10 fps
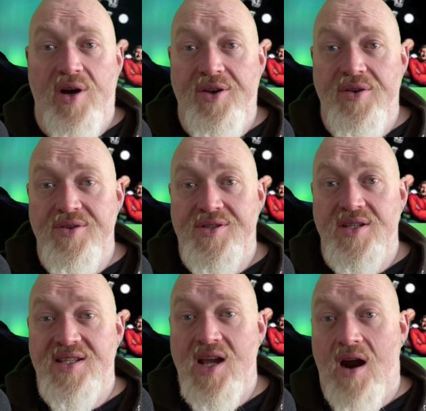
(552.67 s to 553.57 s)
mine who's the
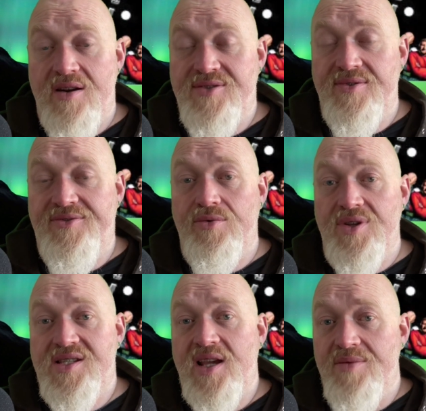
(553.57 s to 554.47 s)
guitarist with
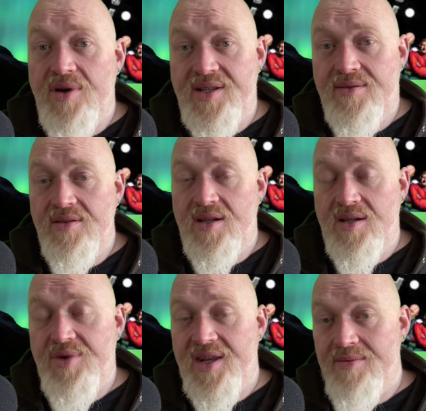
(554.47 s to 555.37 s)
Fallen State by, uh,
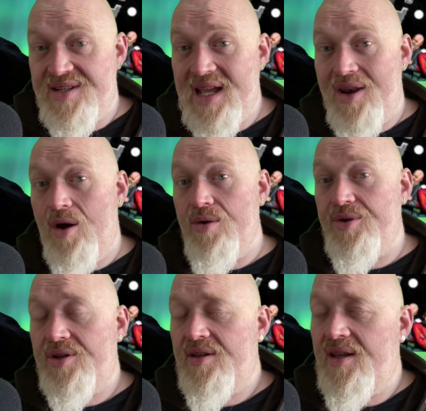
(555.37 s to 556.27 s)
by the name of Dan
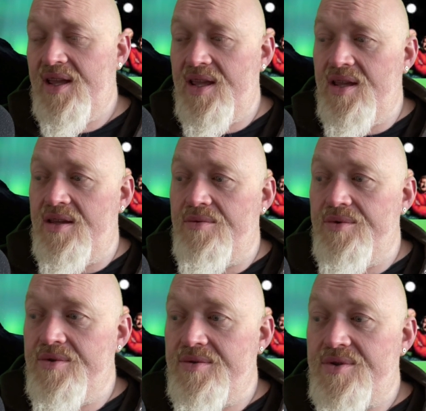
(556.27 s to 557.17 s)
Oke. He
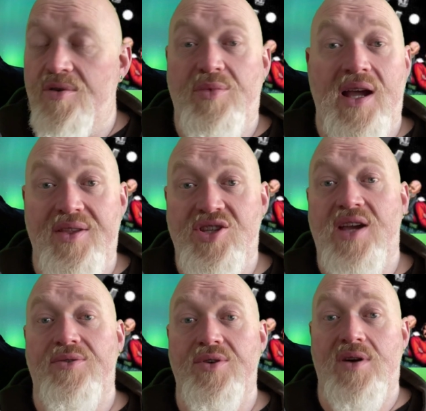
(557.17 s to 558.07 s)
was on my other
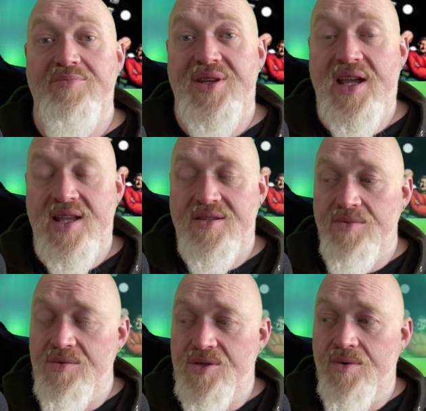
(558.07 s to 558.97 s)
channel, The Grumpy Dads, and
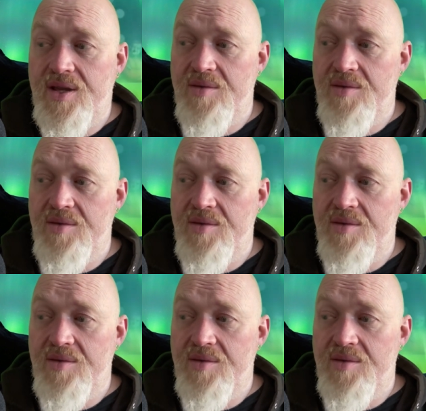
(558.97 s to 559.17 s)
we were talking